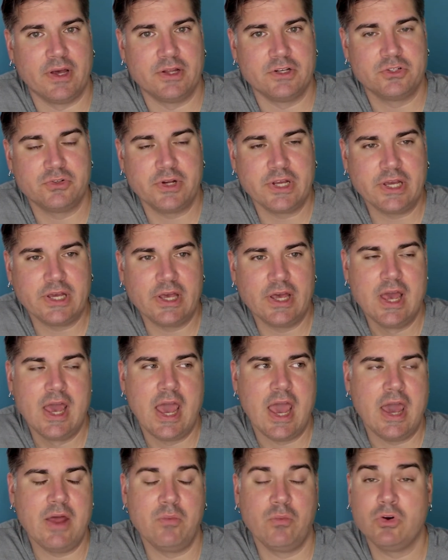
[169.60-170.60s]
drink,
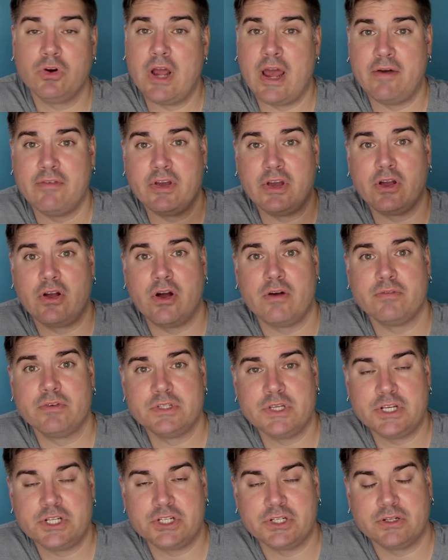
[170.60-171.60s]
and we're having a
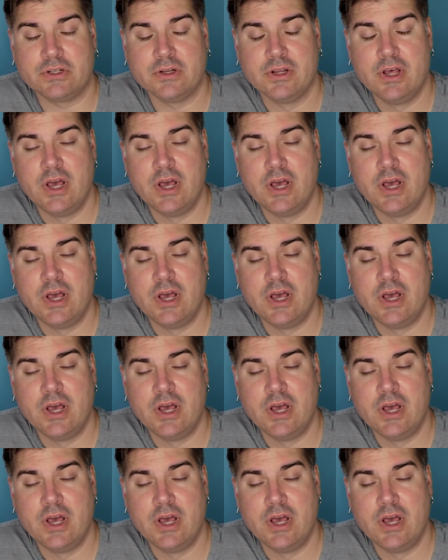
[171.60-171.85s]
conversation.